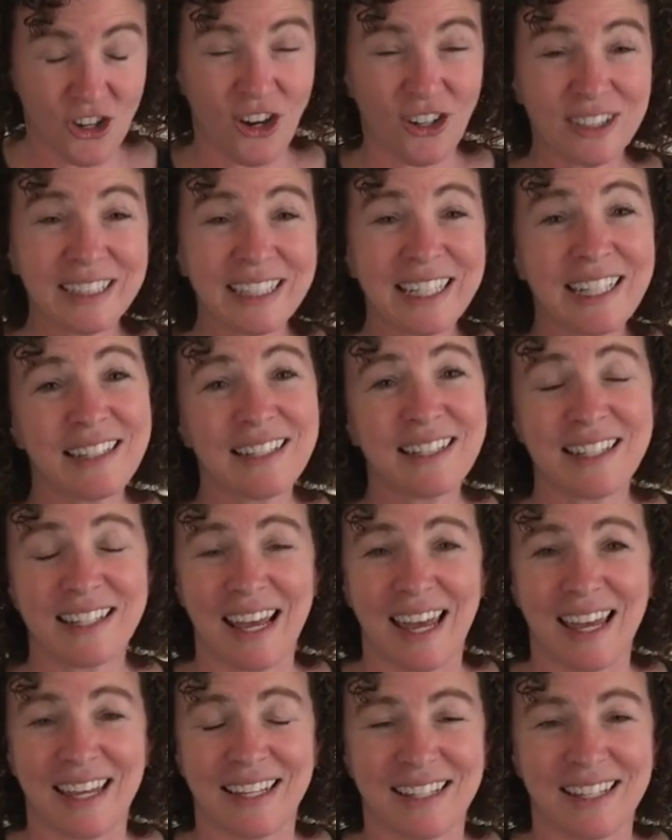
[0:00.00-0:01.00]
Darlene
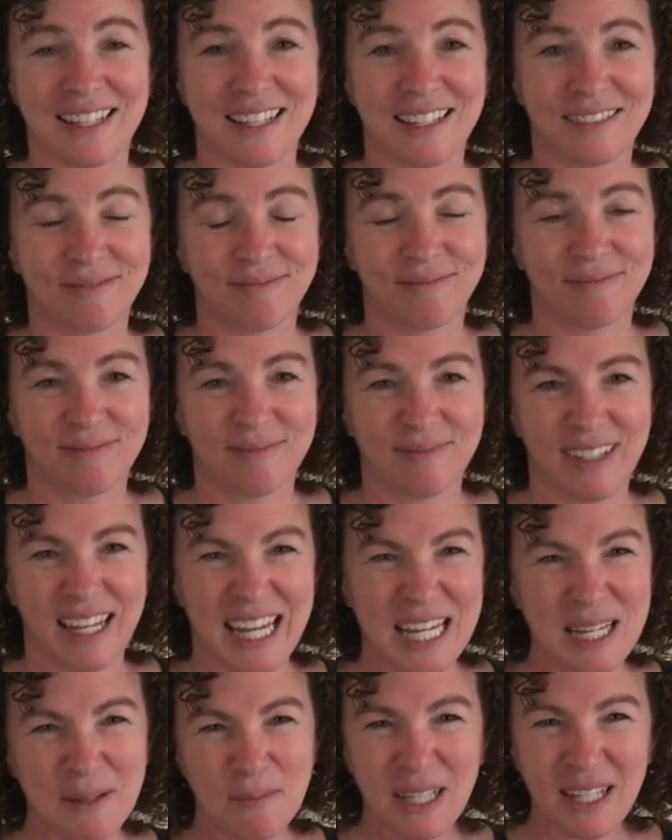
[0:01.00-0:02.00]
says,
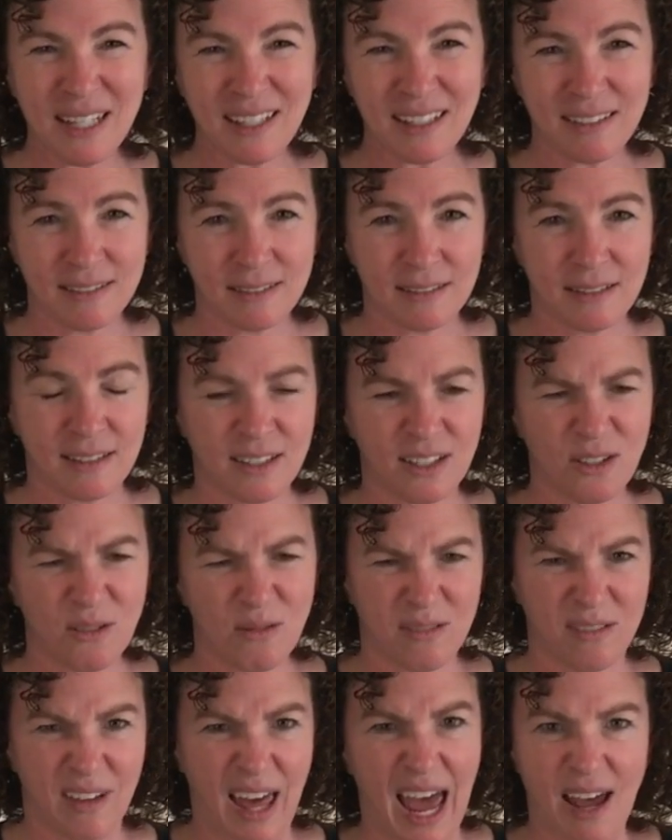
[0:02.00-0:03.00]
Amy,
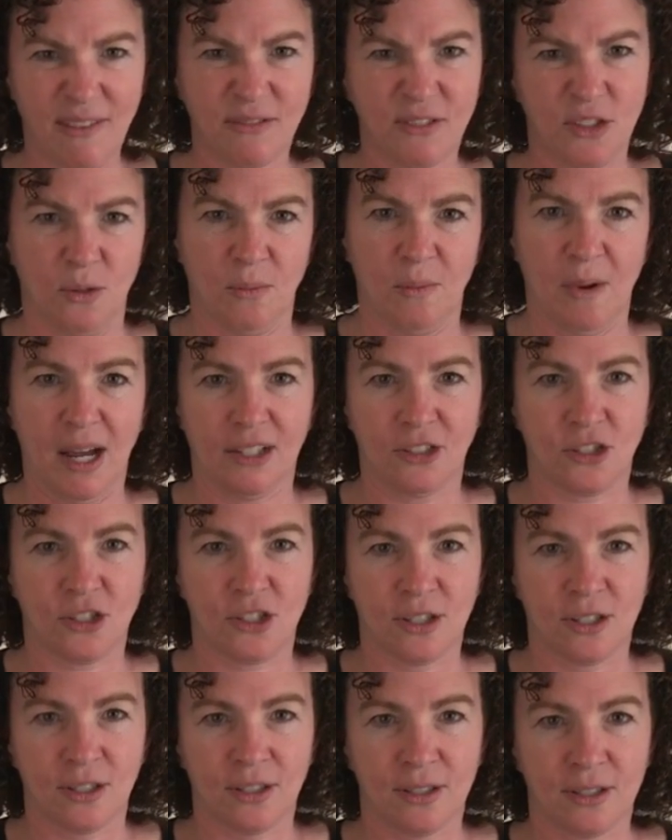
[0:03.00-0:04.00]
you laugh too much.